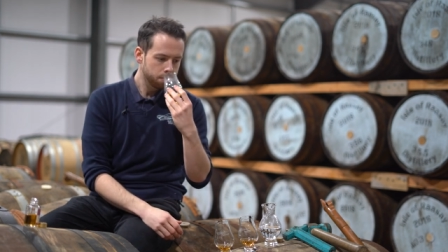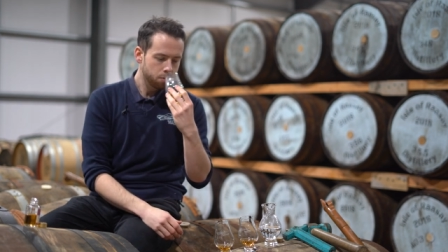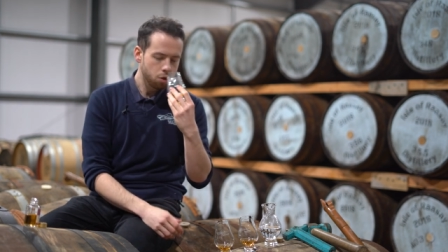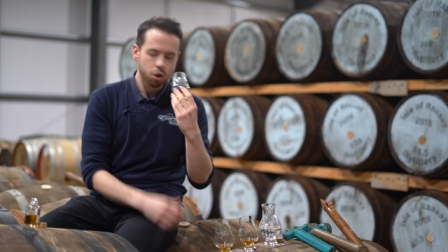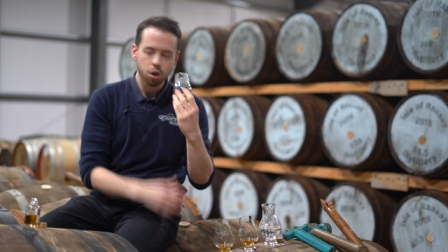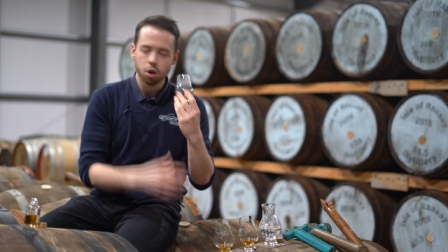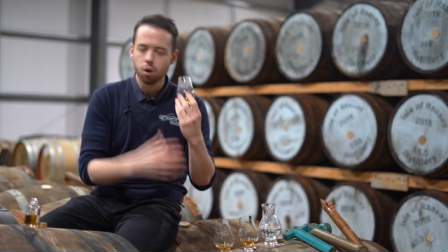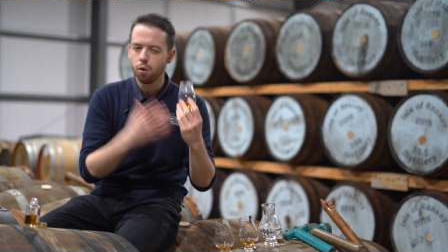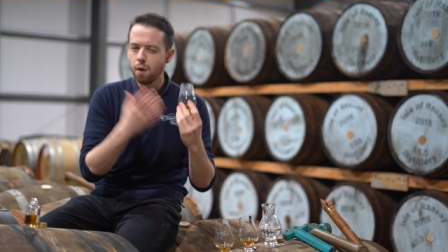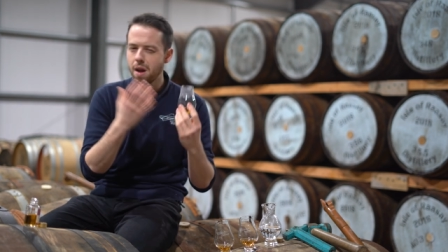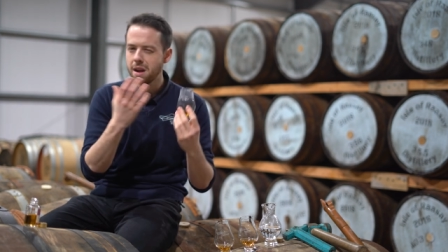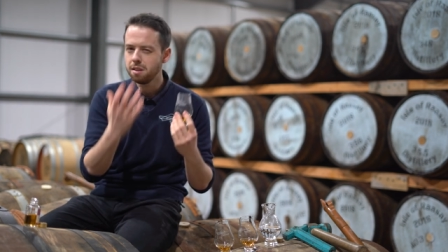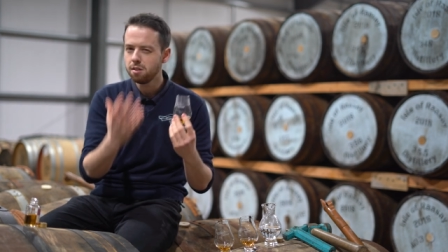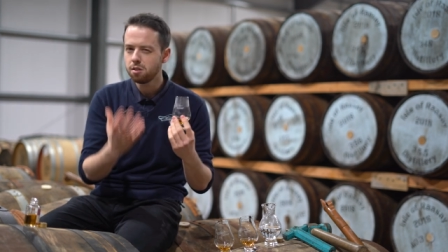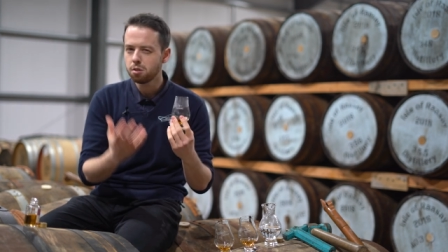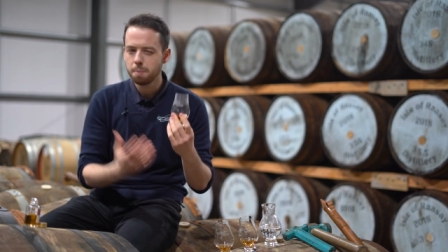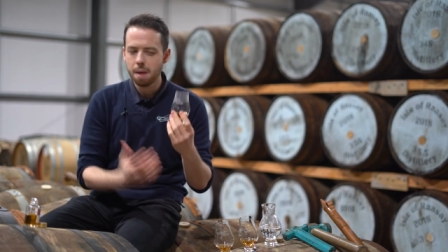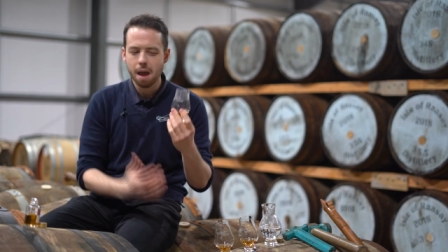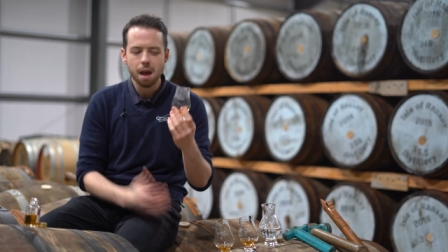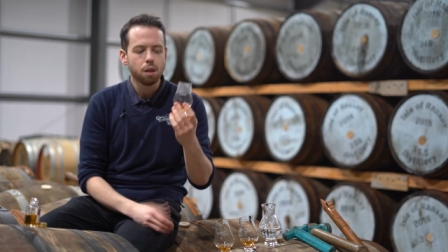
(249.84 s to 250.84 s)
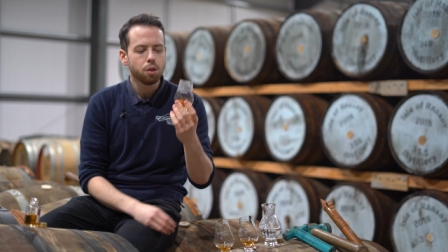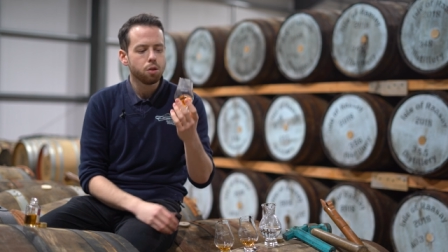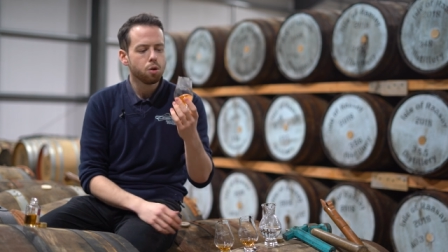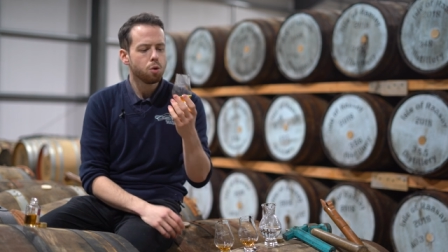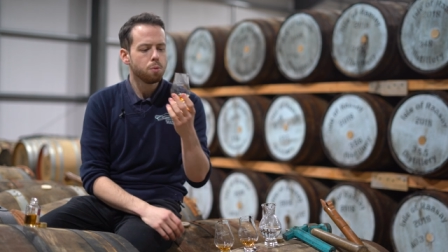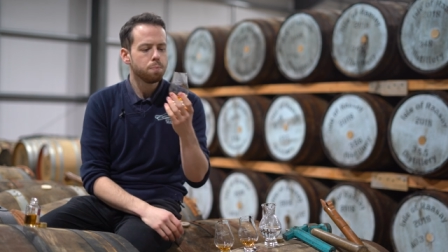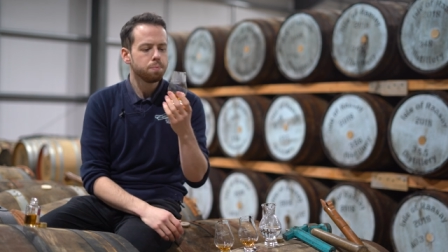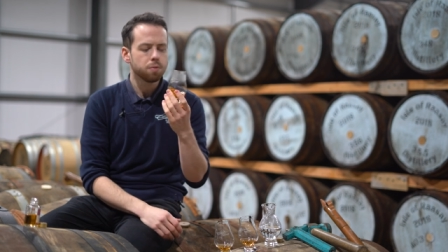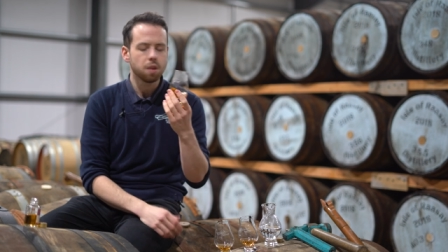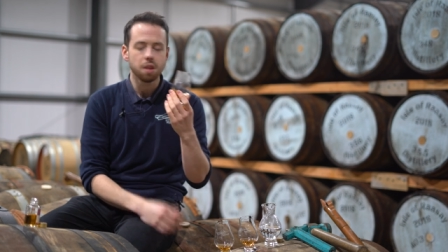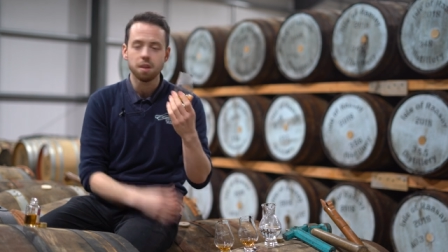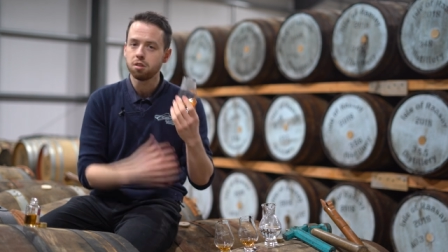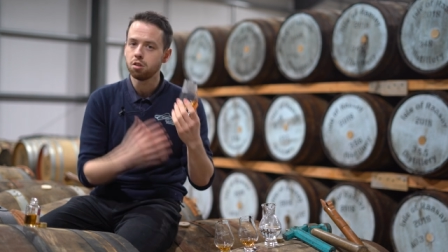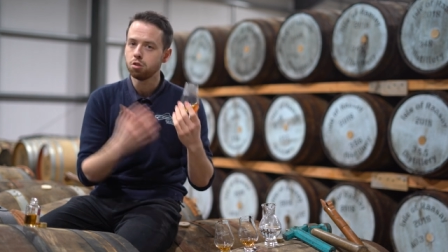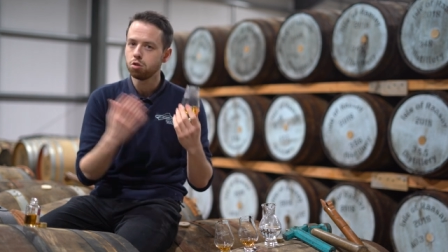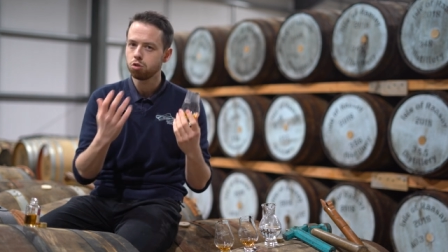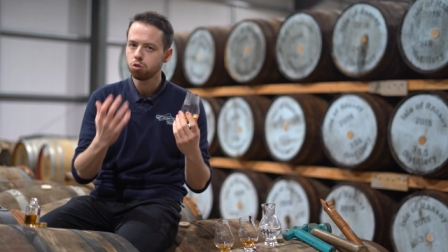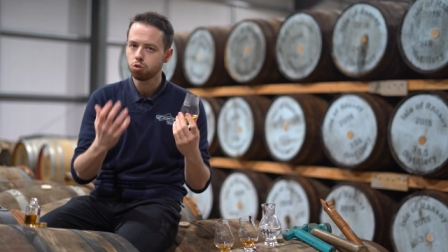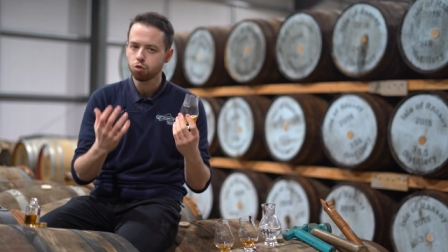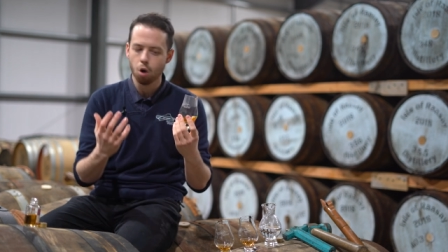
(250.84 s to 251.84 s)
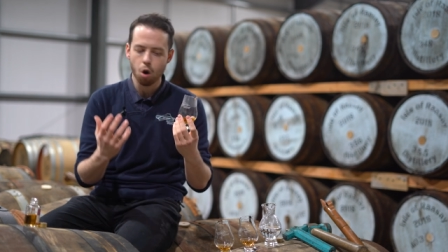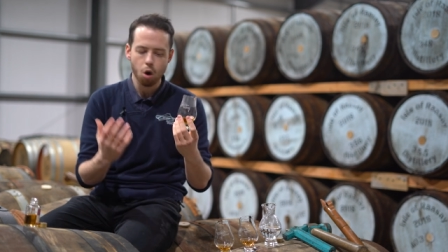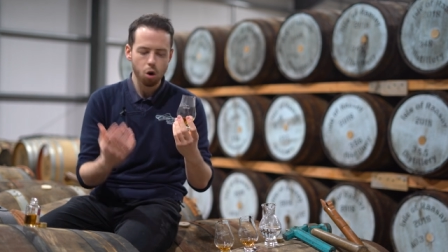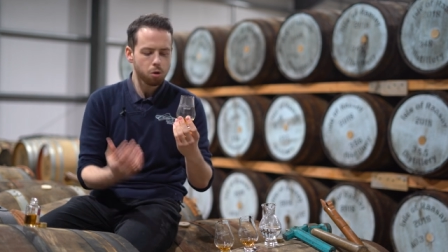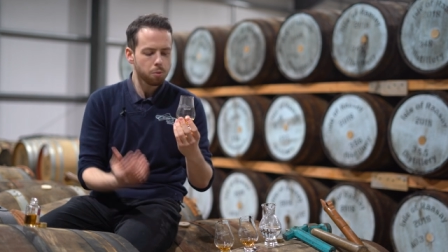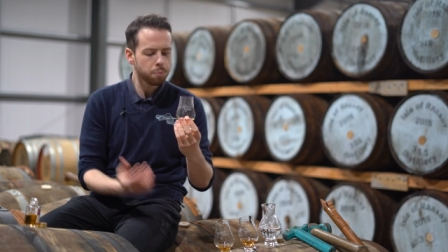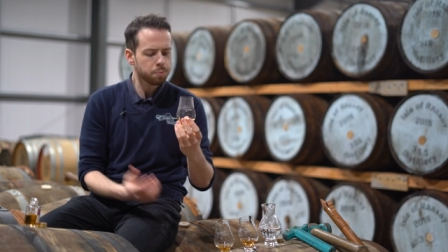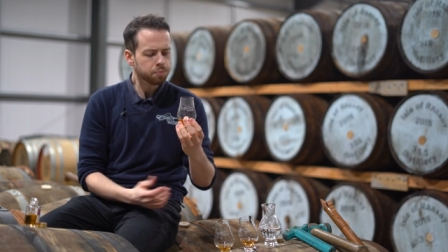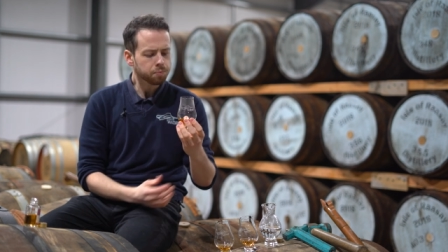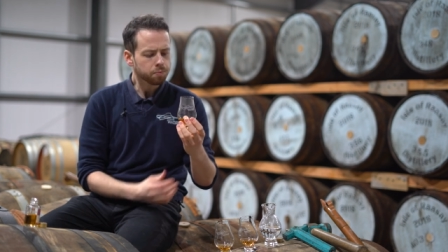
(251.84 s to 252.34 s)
You can already smell, though, that this is strong.